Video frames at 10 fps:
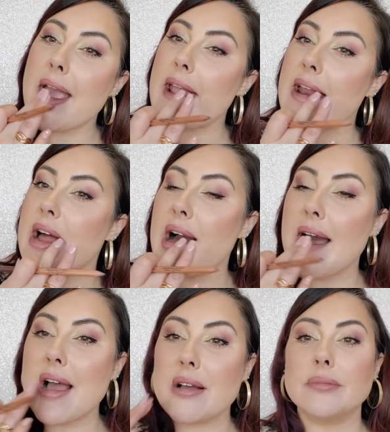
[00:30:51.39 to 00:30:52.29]
you know,
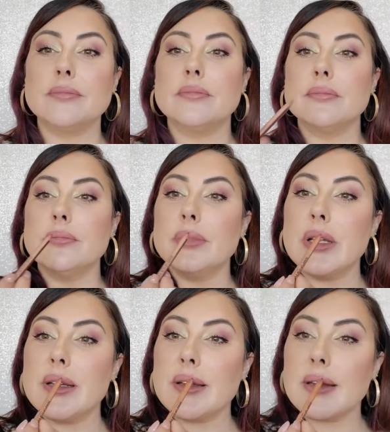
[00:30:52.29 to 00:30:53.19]

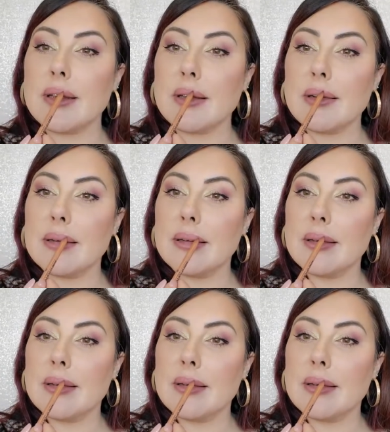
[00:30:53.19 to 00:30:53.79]
blend it in.